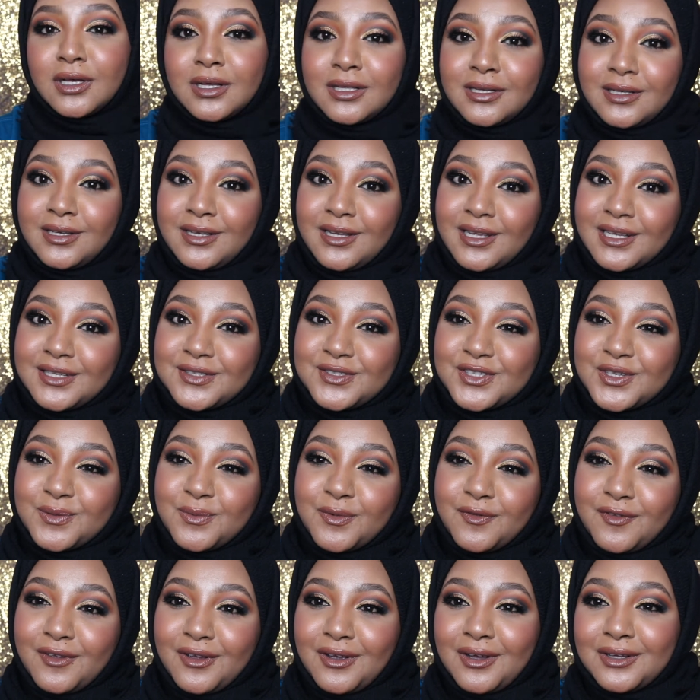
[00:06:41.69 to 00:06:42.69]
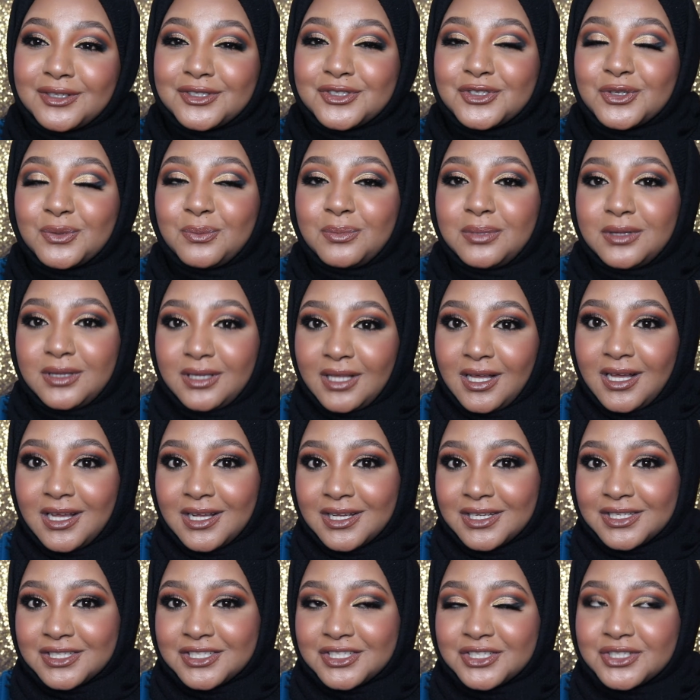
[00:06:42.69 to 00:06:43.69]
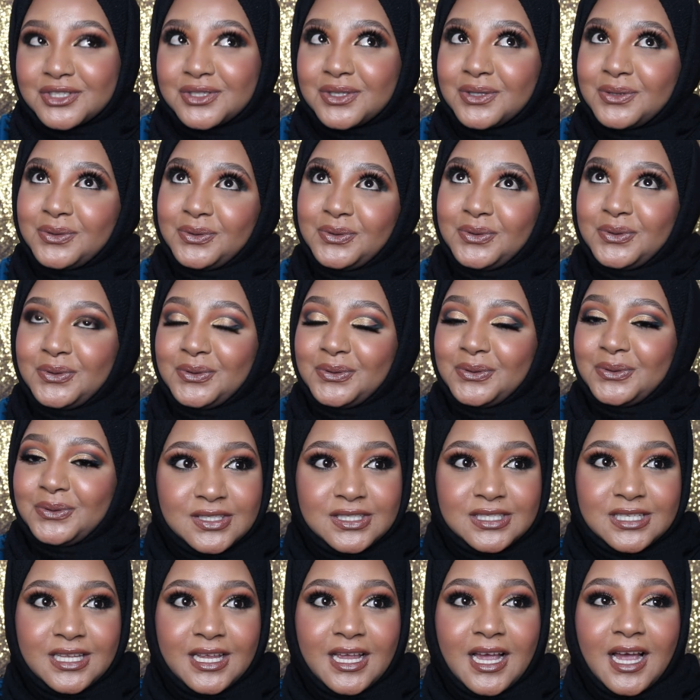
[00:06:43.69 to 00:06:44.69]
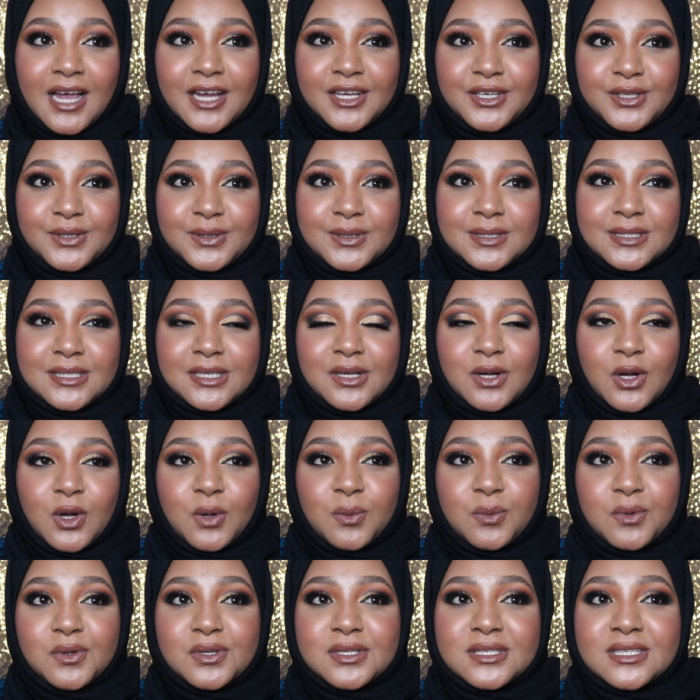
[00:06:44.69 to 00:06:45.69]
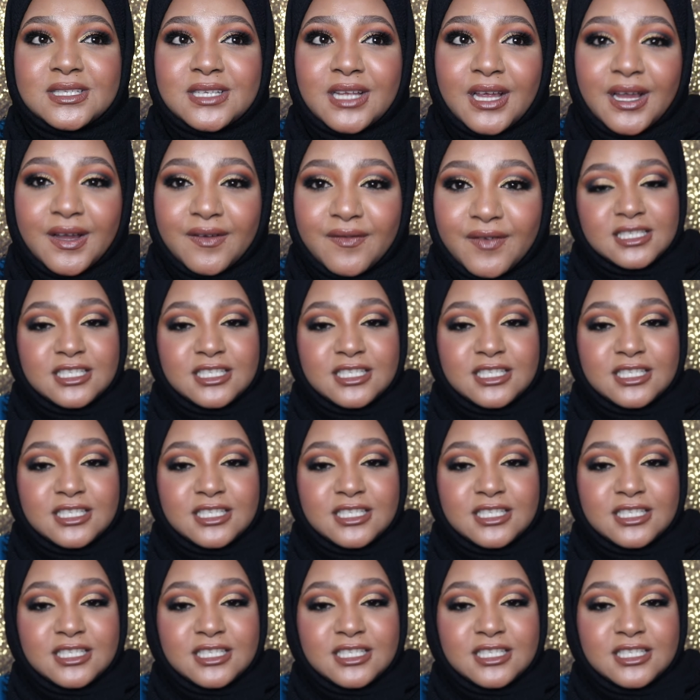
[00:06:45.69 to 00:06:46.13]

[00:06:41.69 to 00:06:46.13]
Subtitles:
Next, you're moving on to blush. Ooh, say I use it almost every.